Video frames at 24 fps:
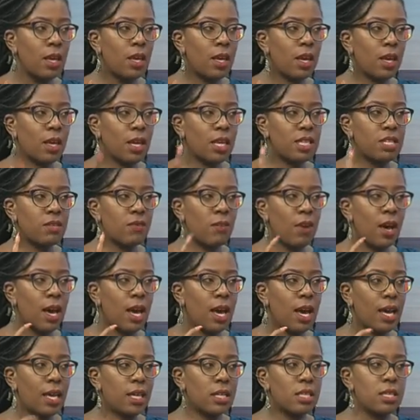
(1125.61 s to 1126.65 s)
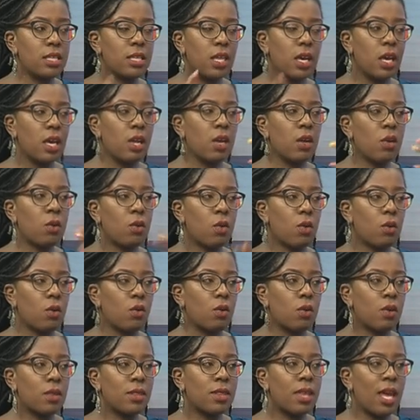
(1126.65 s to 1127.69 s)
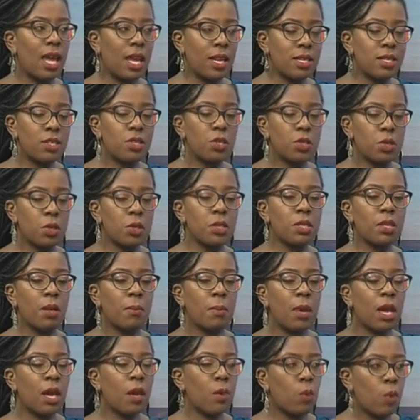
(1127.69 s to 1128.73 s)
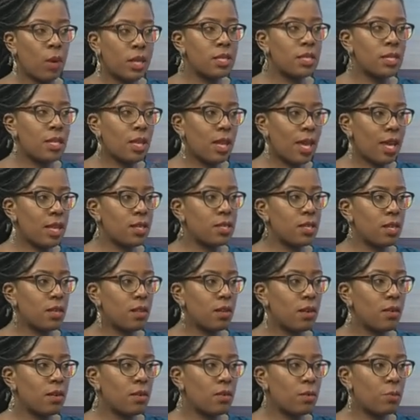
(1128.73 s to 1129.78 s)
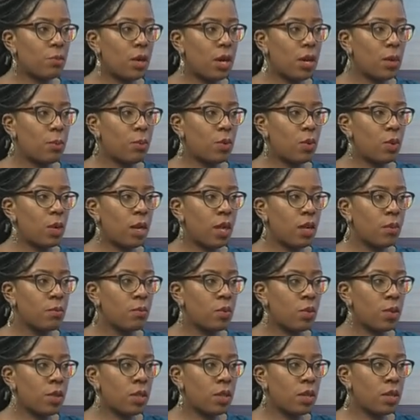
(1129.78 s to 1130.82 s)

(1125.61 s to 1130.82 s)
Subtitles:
in as far as the decisions they make once they enter the polling booth?